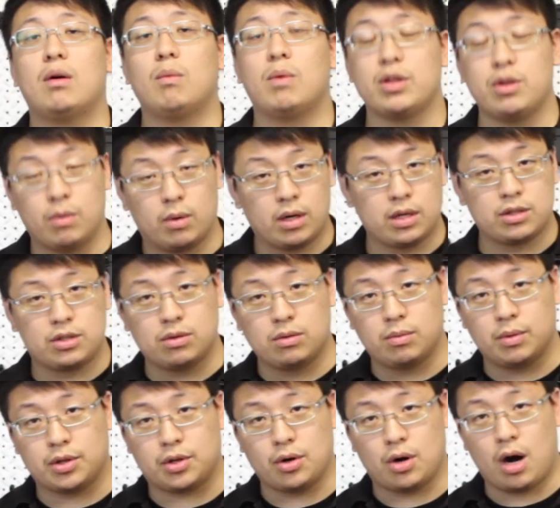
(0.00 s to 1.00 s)
out what you want to do
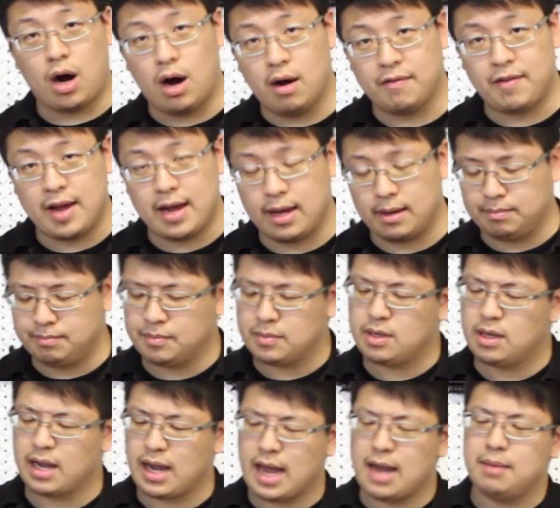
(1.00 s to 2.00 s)
with your offhand,
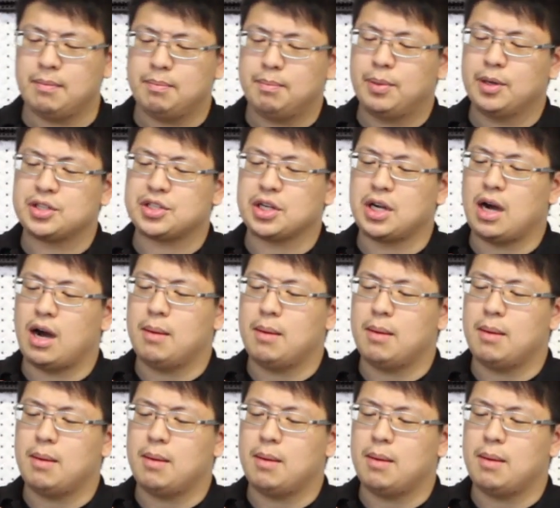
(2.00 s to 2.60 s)
again pushing